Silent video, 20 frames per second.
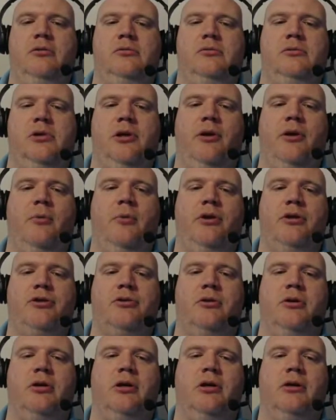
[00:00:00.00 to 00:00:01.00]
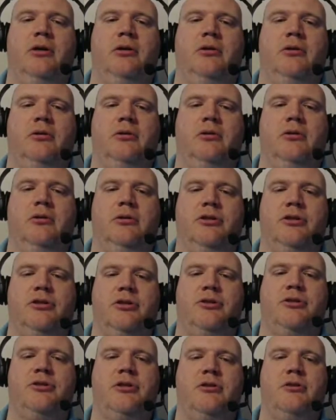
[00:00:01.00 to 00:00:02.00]
And then what this will... Just
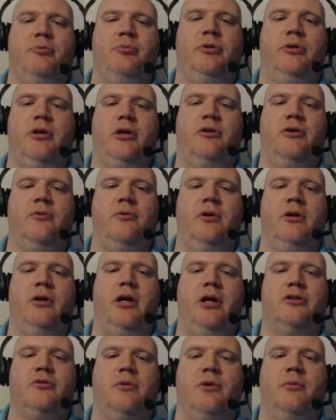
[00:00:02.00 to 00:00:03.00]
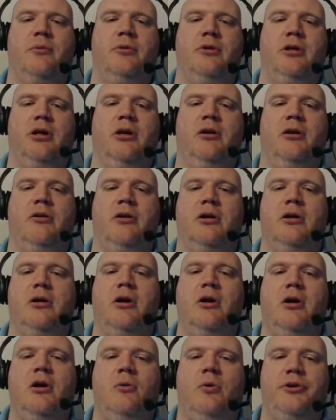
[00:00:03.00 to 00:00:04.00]
insist on putting that other extra one up in the air, don't I?
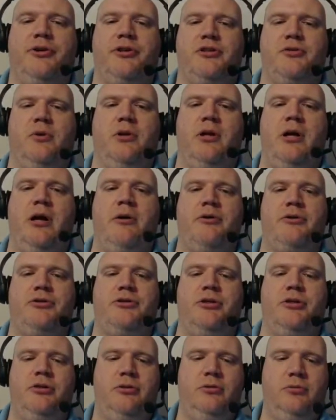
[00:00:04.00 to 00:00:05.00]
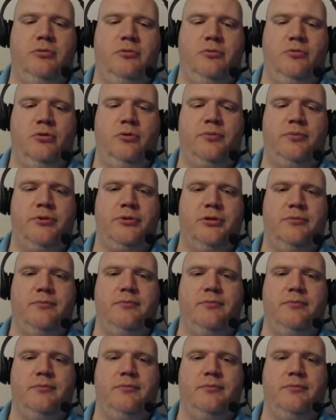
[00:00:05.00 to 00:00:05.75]
What this will allow us to do... Whoops.